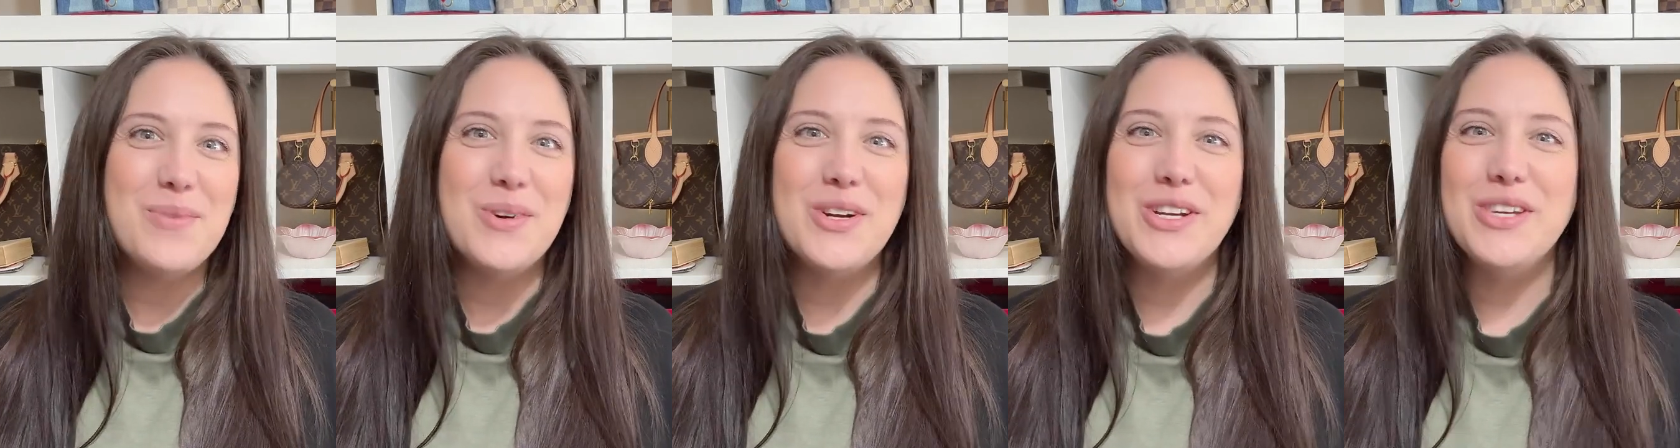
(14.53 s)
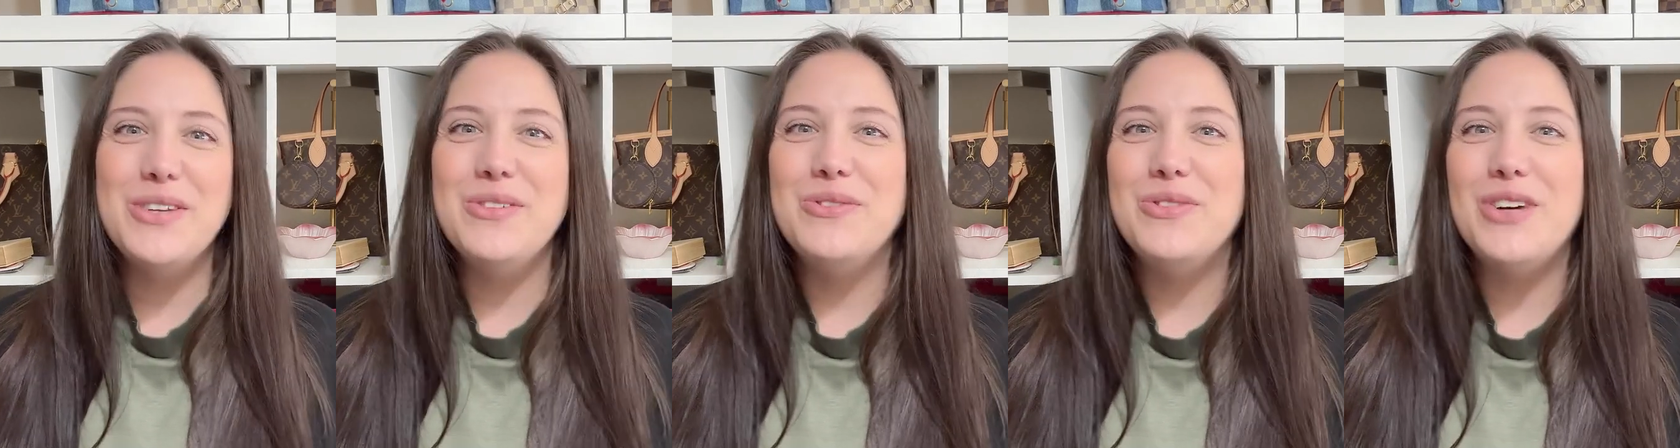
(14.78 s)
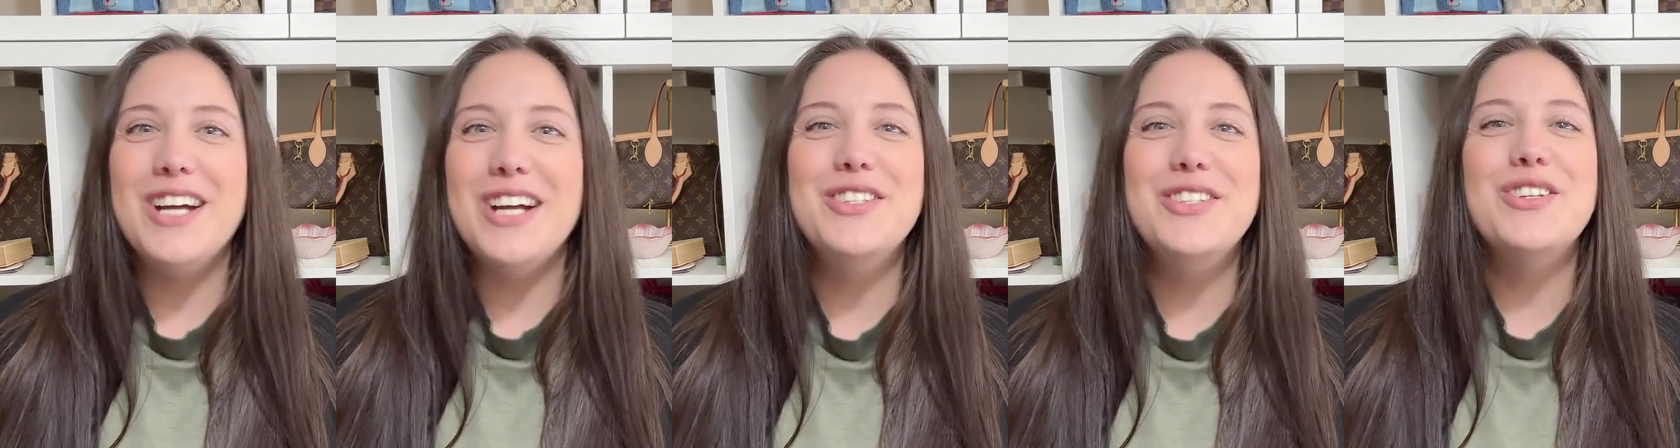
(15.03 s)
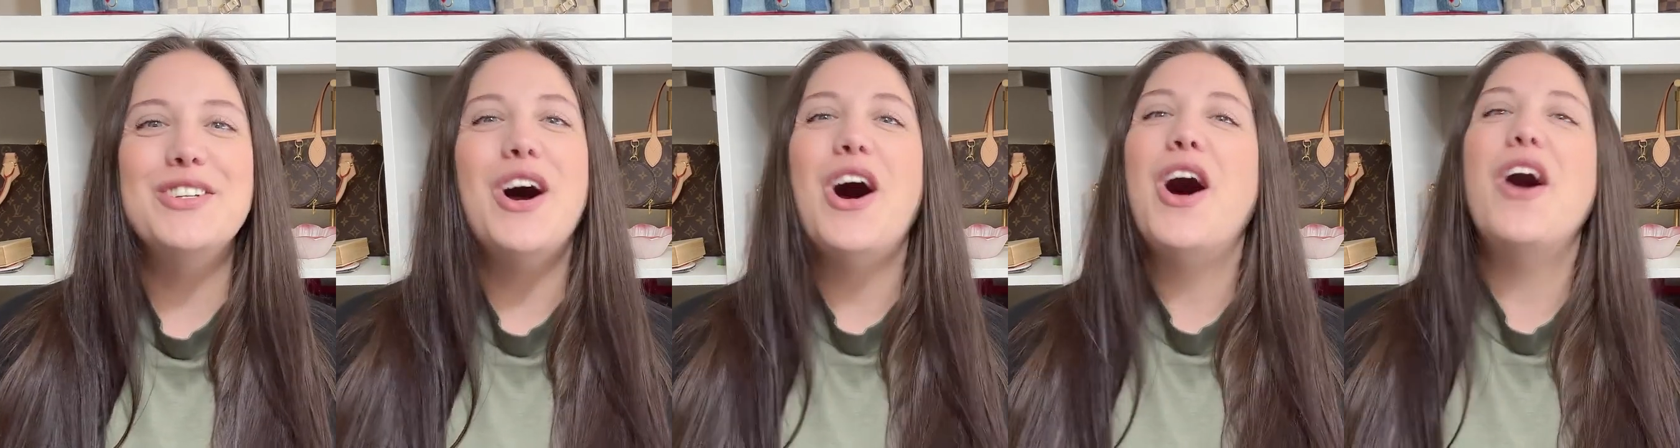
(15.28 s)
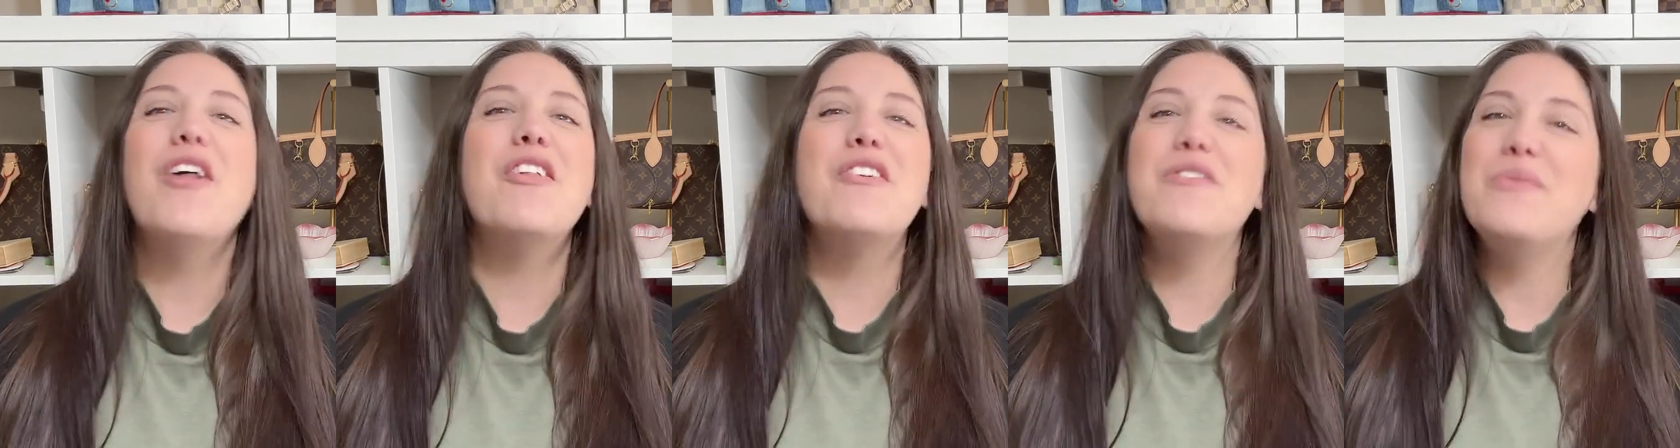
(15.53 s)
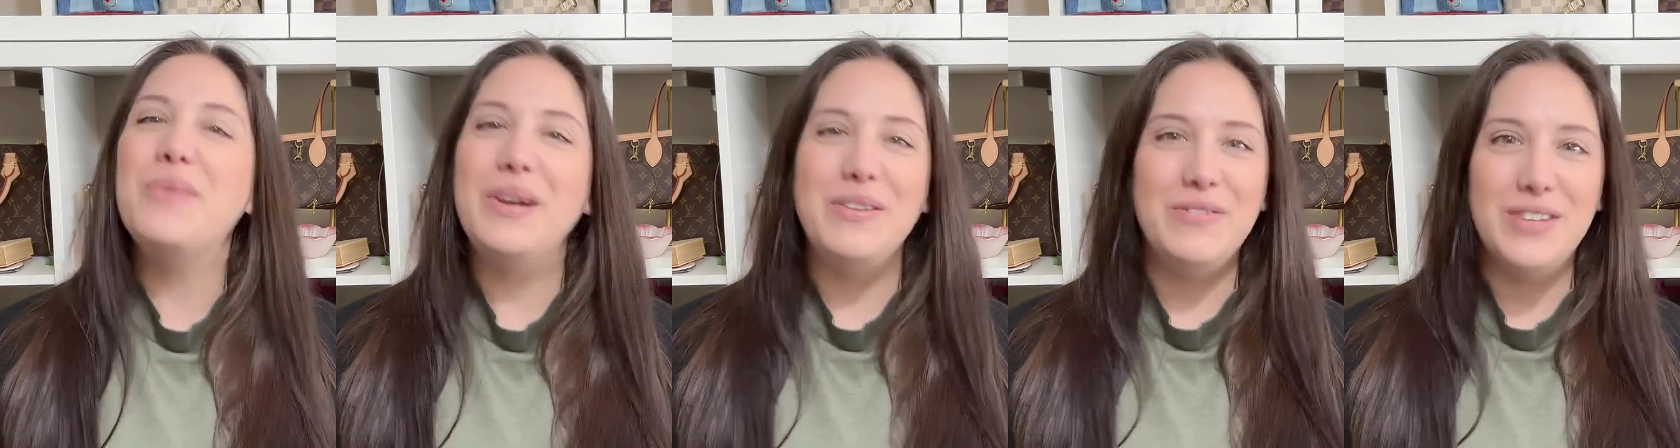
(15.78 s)
or you watched all of
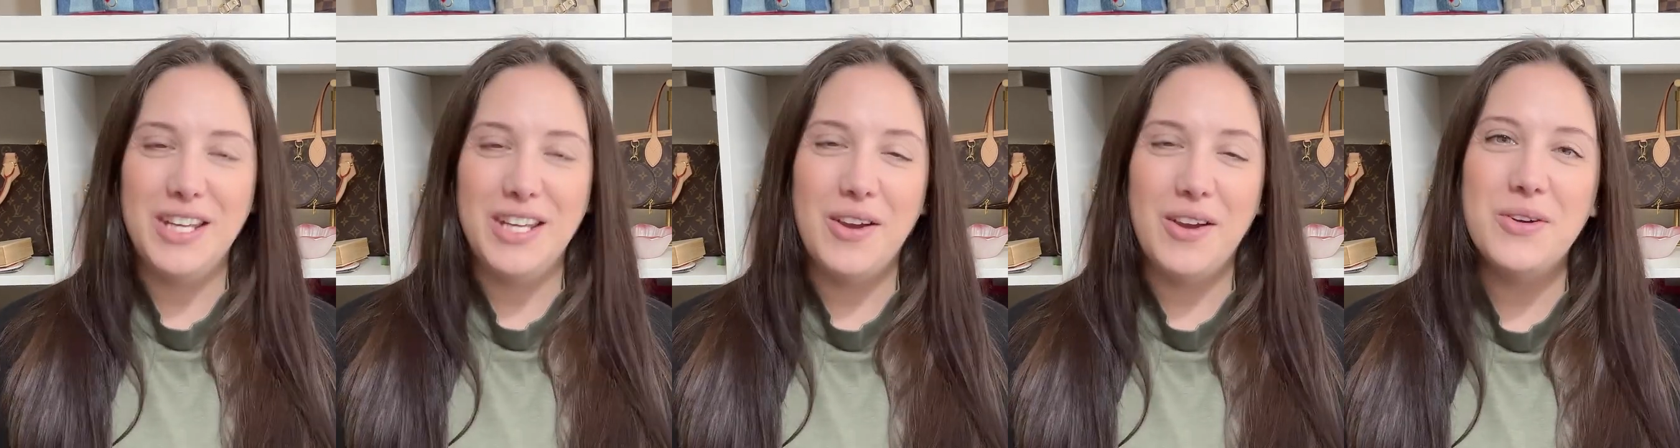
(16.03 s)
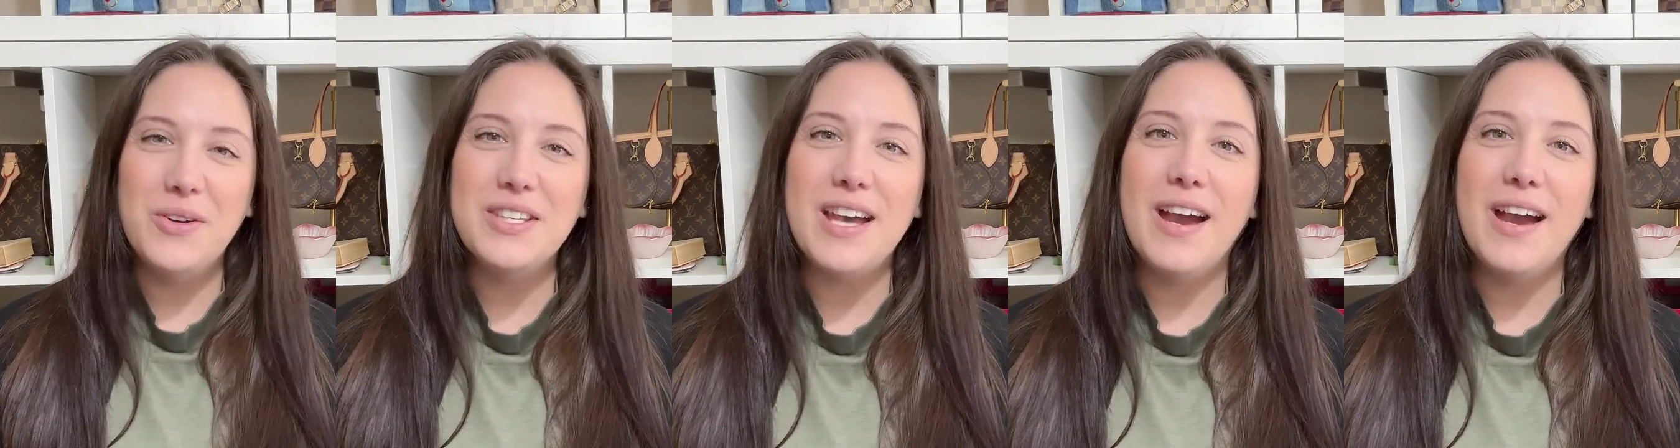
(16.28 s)
my videos,